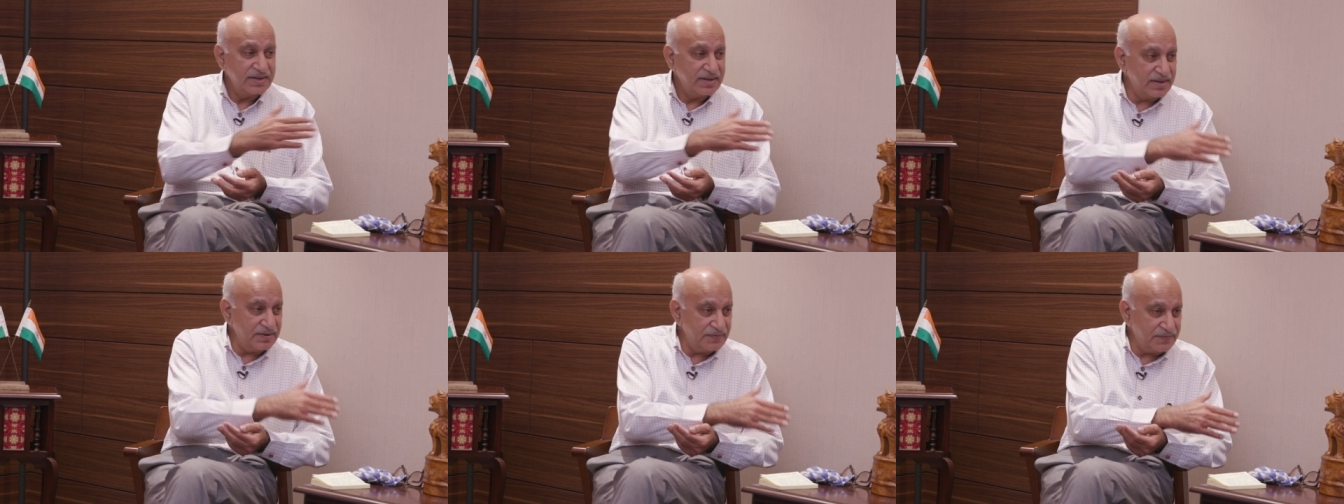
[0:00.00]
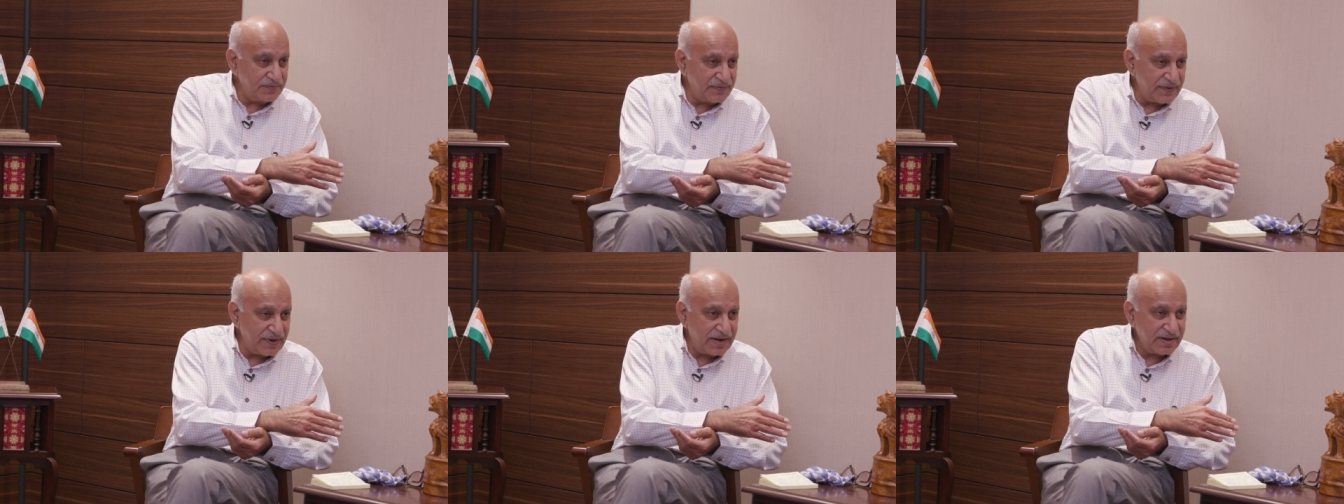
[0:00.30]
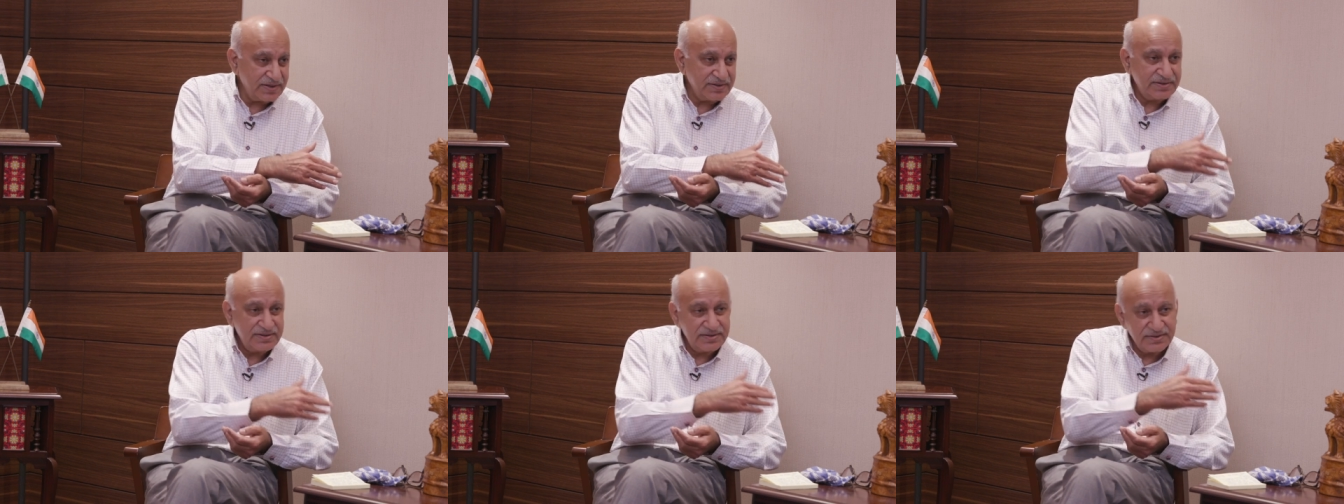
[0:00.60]
In
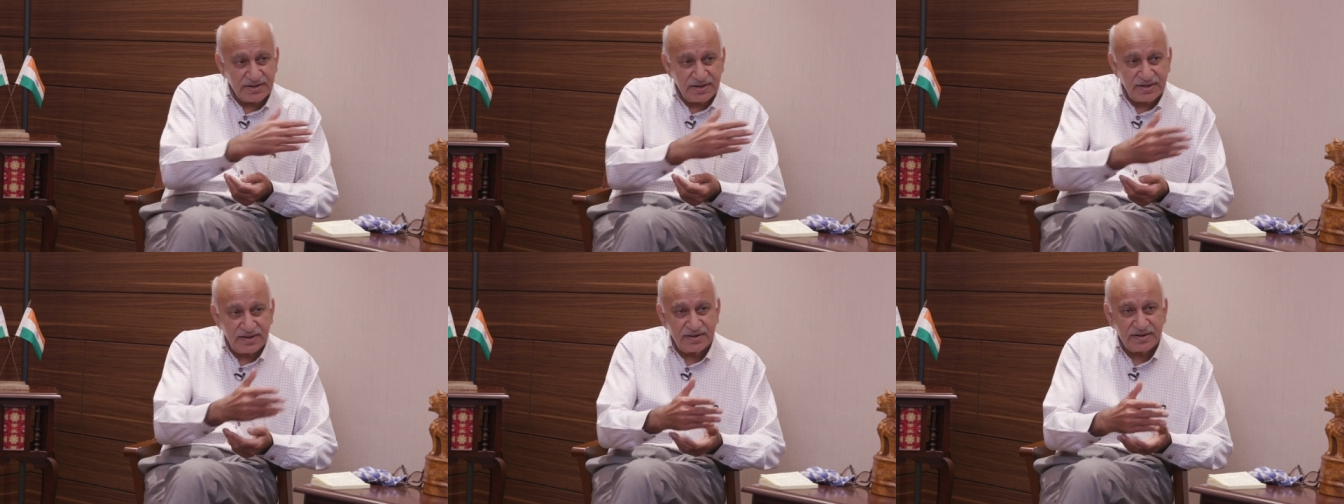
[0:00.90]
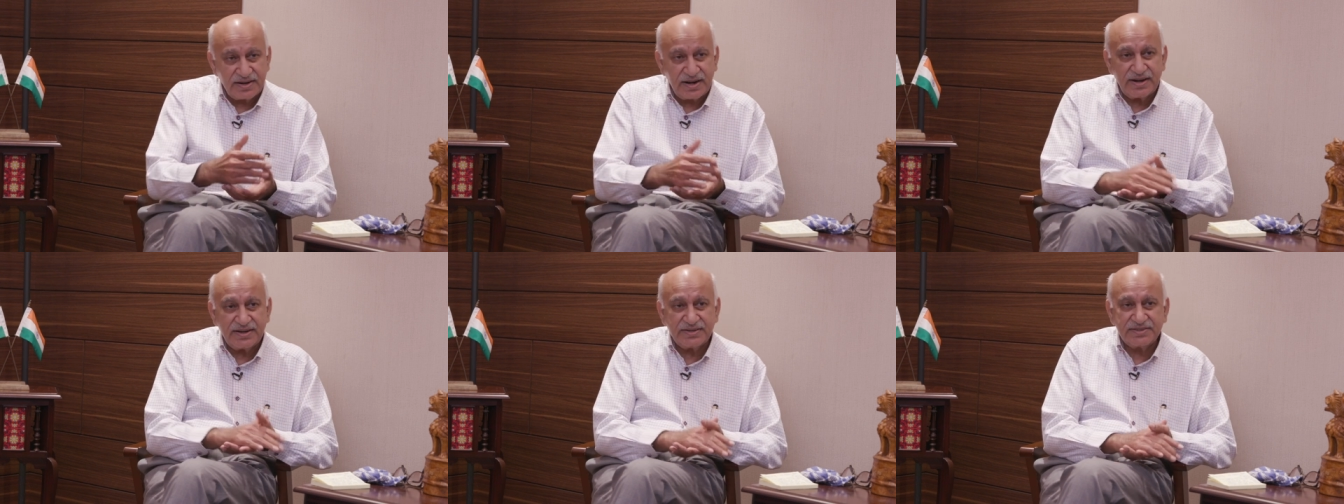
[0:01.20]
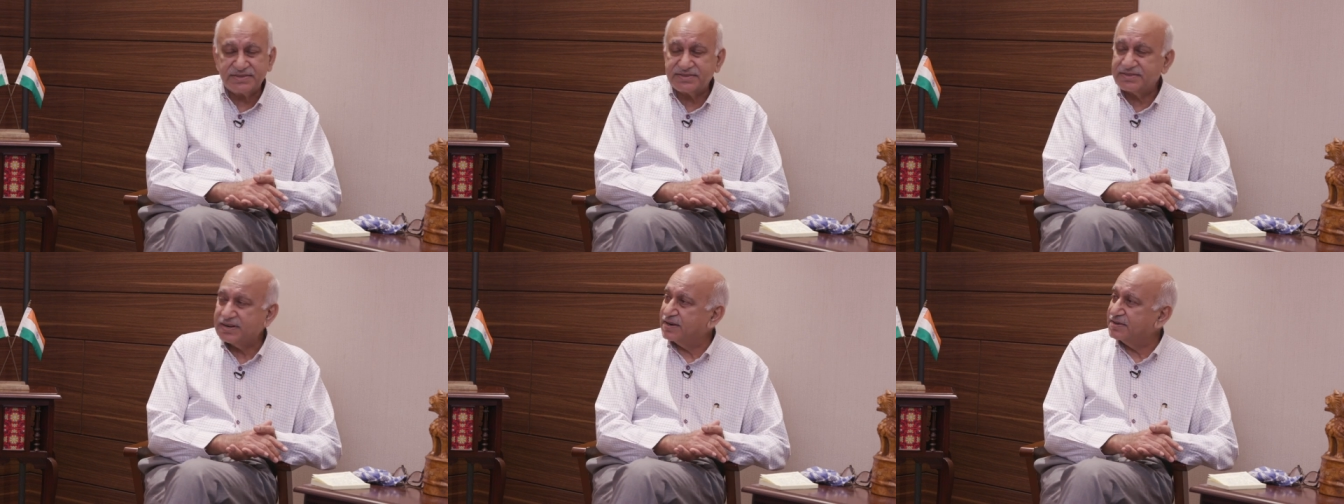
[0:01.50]
fact, the real
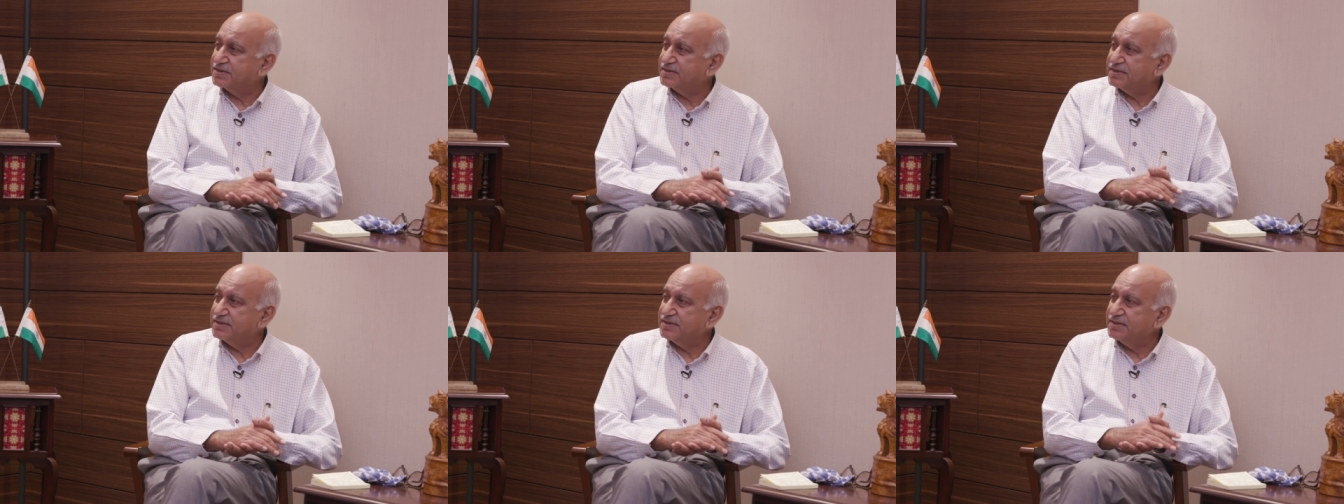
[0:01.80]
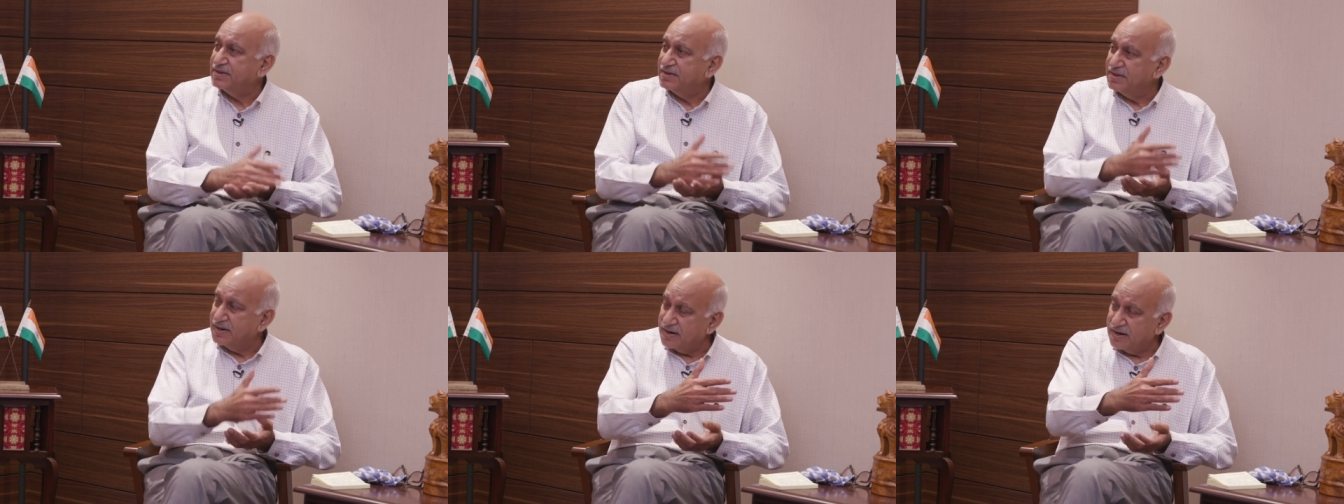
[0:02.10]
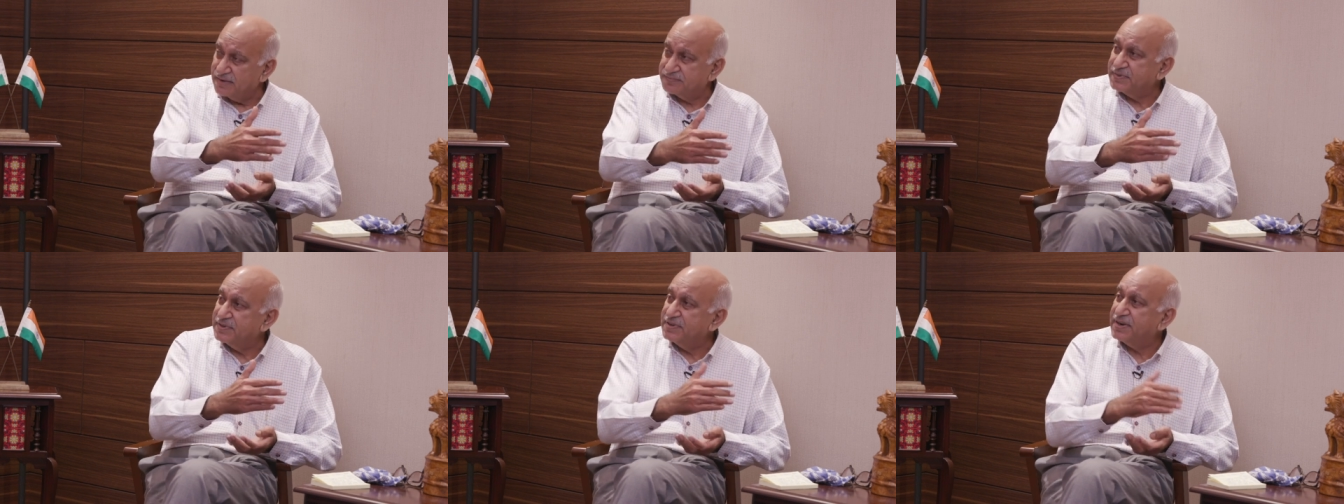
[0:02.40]
riots started
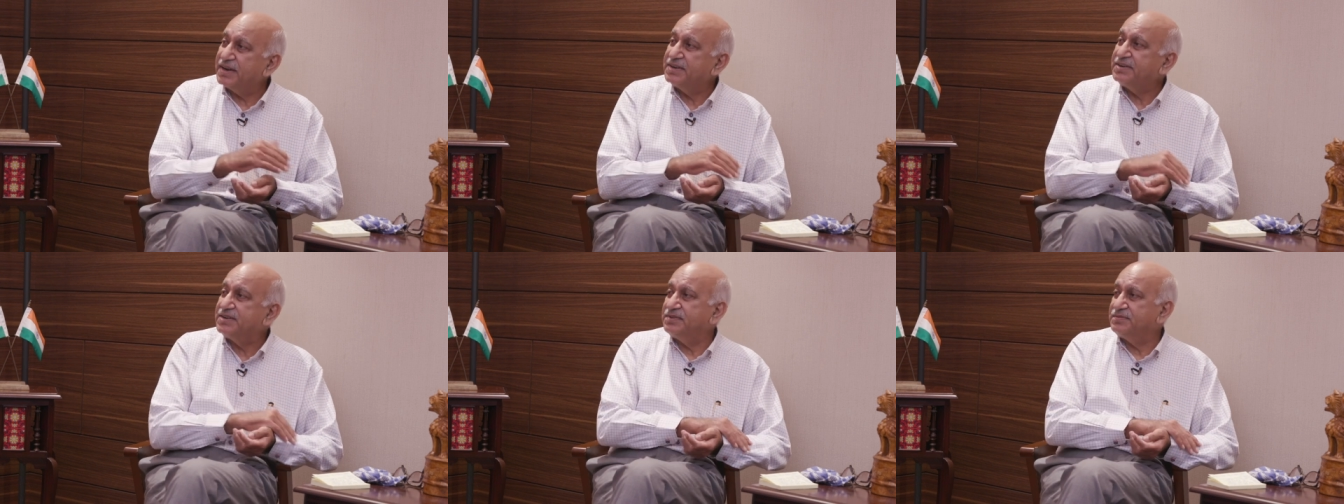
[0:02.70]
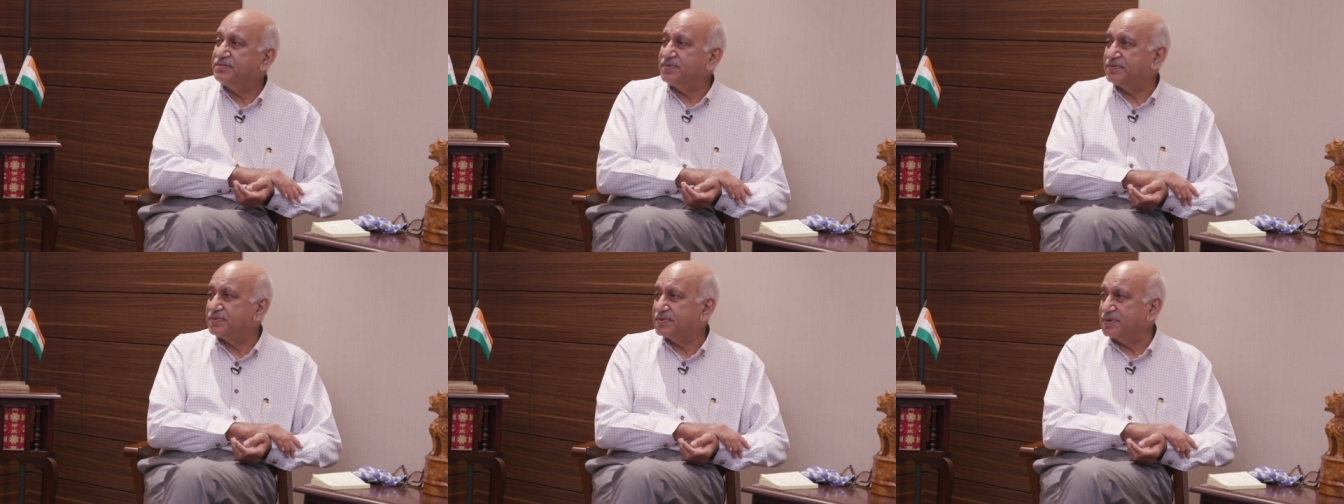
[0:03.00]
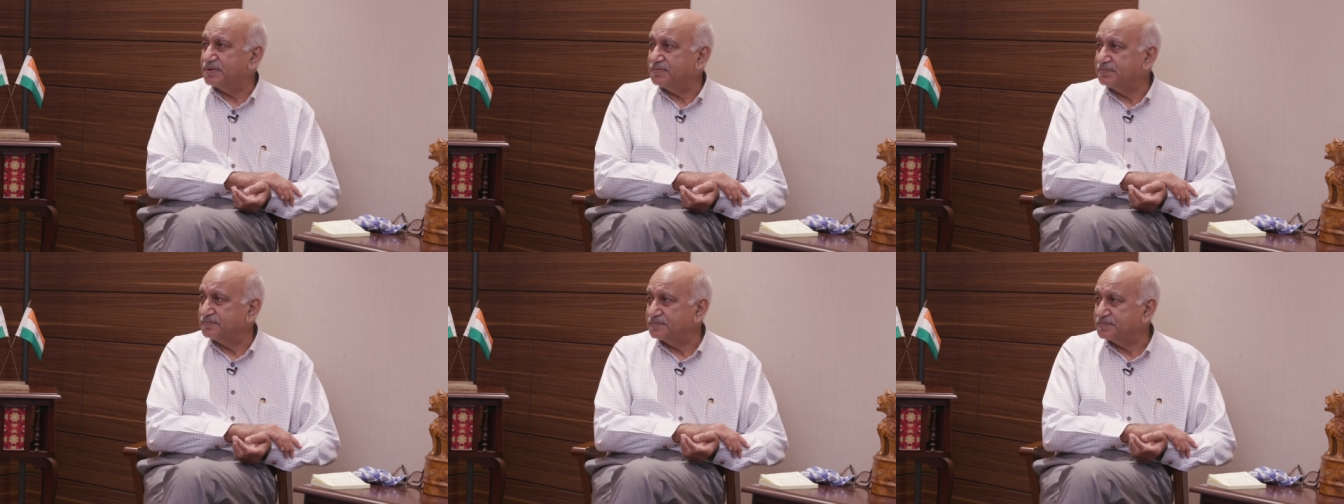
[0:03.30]
after 1950.